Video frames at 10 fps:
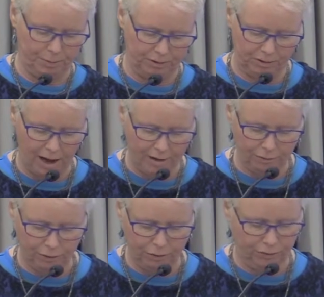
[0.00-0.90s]

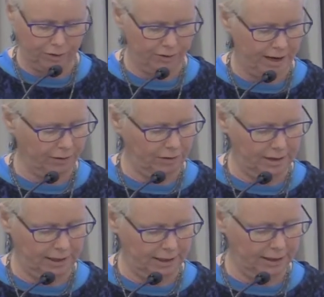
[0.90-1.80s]
Bastavros for his
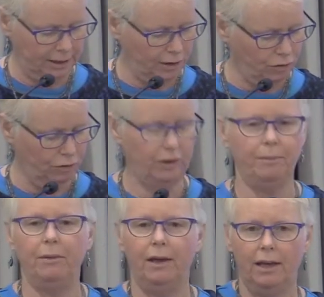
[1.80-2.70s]
outstanding
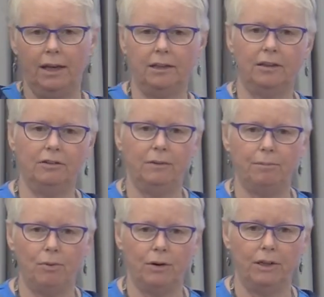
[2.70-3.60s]
leadership in this
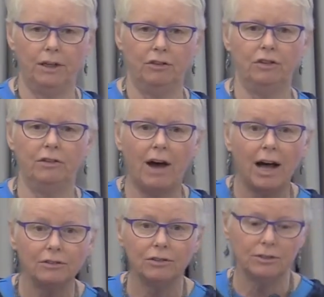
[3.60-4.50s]
important initiative.
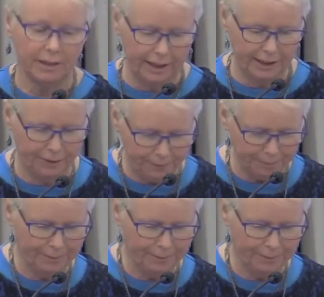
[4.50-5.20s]
Azar, thank you.